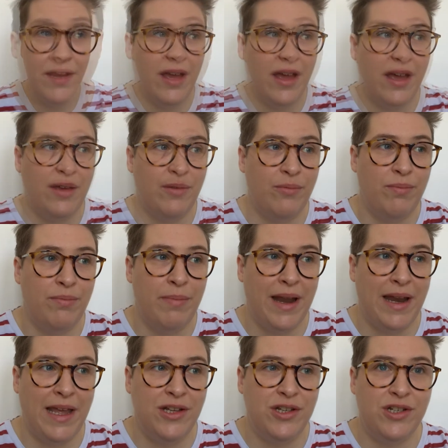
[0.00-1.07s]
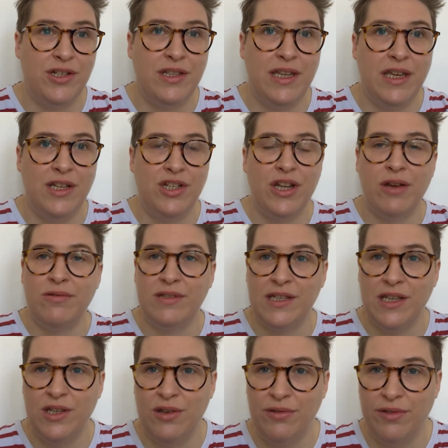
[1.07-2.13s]
And I managed the
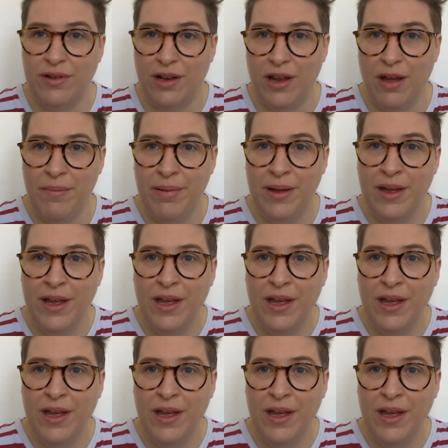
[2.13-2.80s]
Chelsea Youth Club,